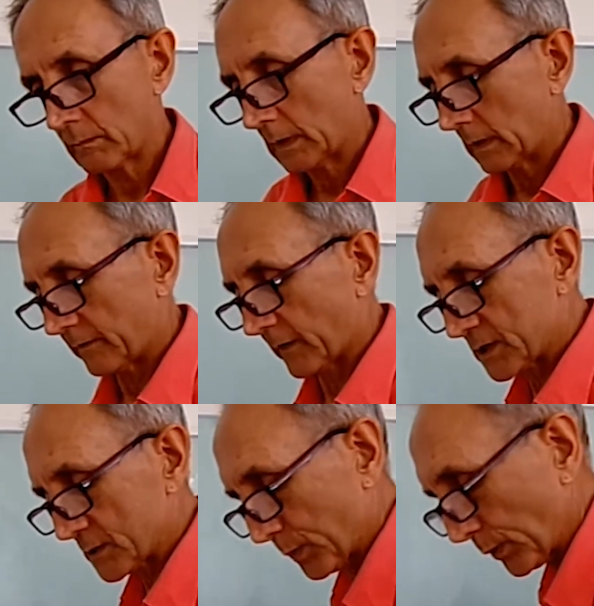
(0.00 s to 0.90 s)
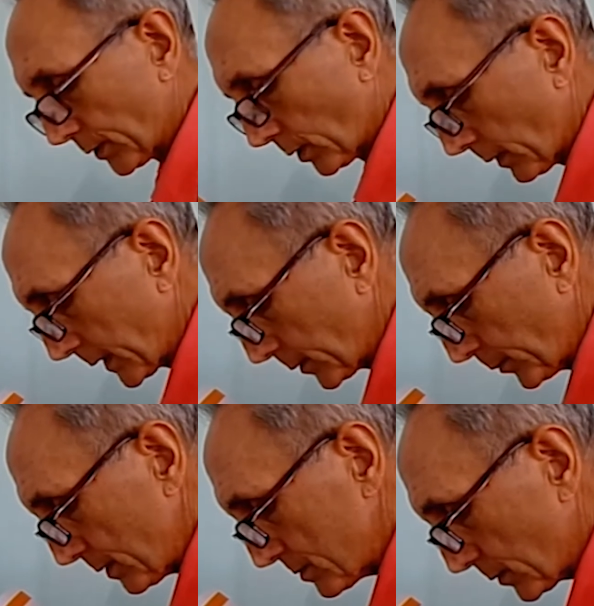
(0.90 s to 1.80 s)
If I just put it on my
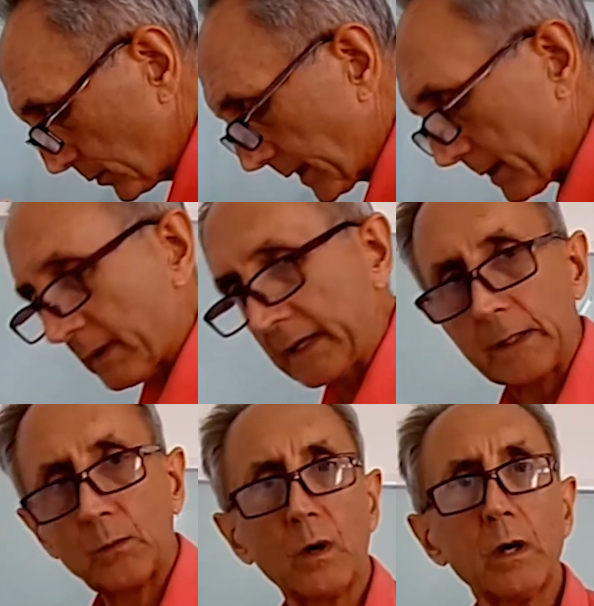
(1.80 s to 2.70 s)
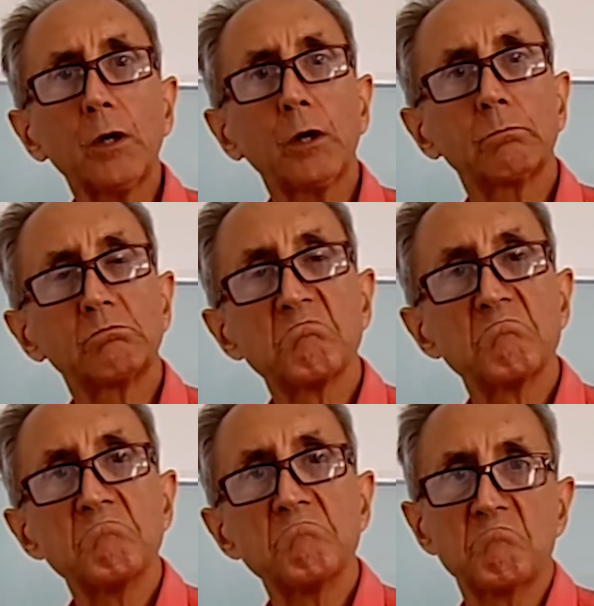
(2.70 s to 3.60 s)
computer, will that make it work?
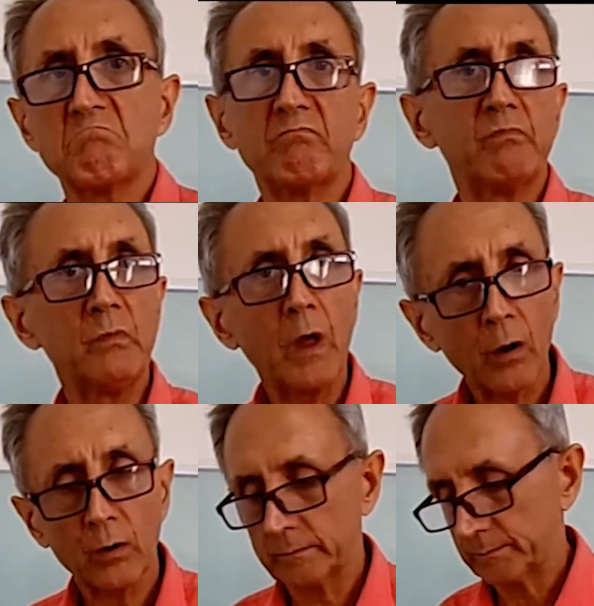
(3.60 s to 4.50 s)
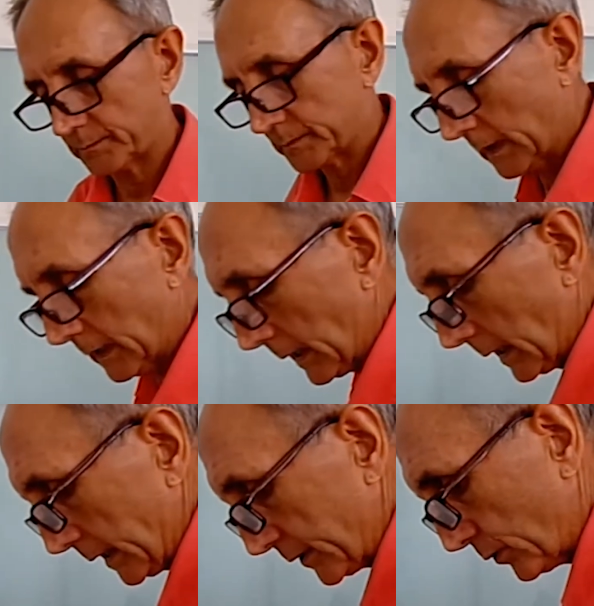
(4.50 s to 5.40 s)
No. You